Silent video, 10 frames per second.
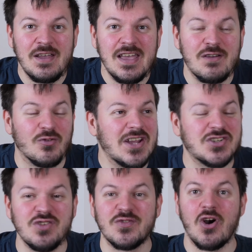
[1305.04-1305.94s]
unless
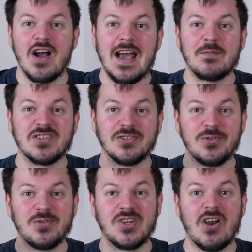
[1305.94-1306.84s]
you've got an
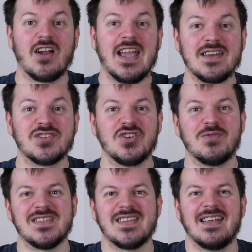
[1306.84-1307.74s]
absolute
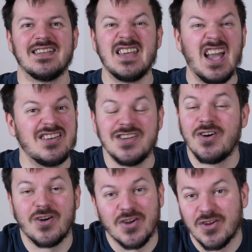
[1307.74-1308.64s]
gargantuan telly, you're
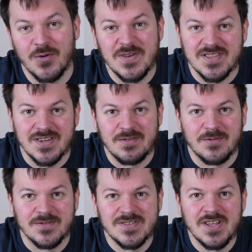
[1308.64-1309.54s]
not going to notice the
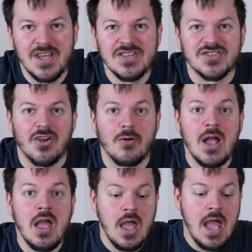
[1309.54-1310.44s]
difference. So
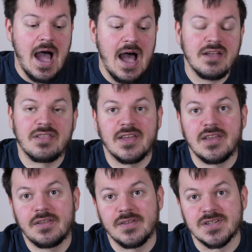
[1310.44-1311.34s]
I
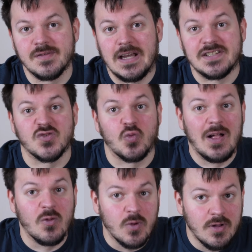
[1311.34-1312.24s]
think this device is
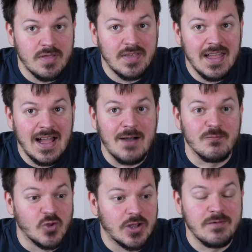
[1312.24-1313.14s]
well worth it.
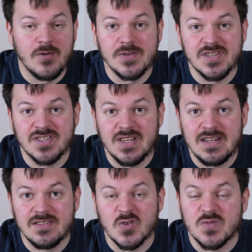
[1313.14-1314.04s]
I'm looking forward to
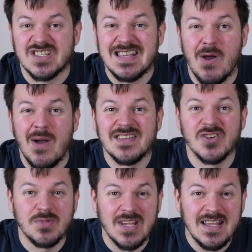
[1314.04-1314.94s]
seeing some SteamOS
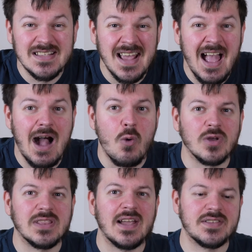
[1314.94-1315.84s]
updates. I
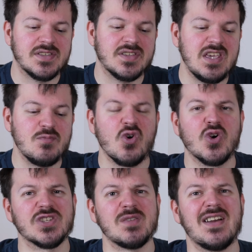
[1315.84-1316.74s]
would like to see more
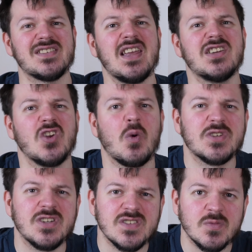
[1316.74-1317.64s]
customization
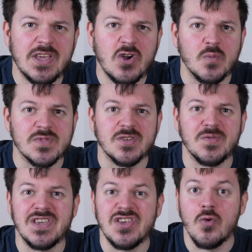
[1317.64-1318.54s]
options when it comes to
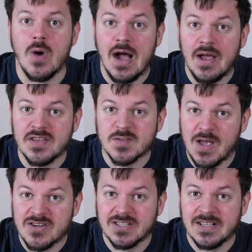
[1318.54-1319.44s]
the UI
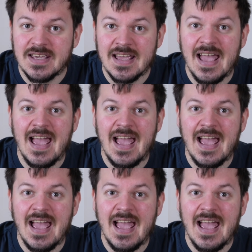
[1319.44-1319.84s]
especially.